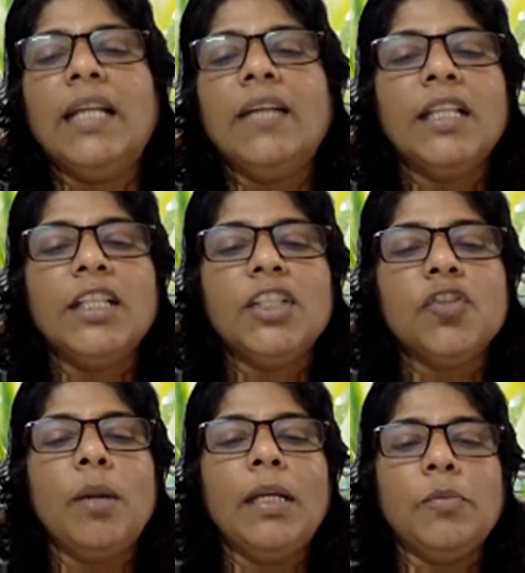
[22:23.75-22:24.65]
But there is no
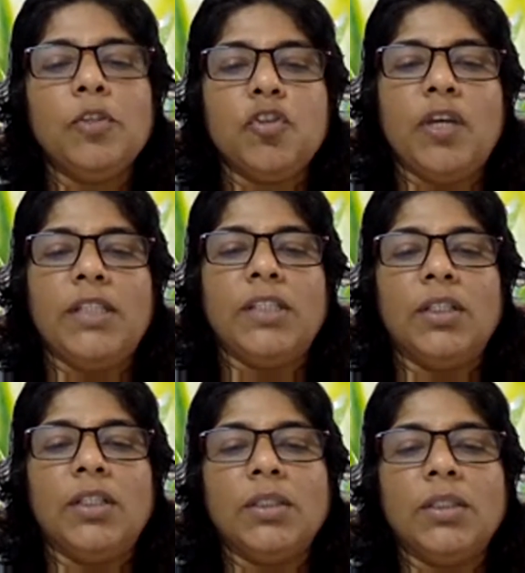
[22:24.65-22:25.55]
multiple choice also.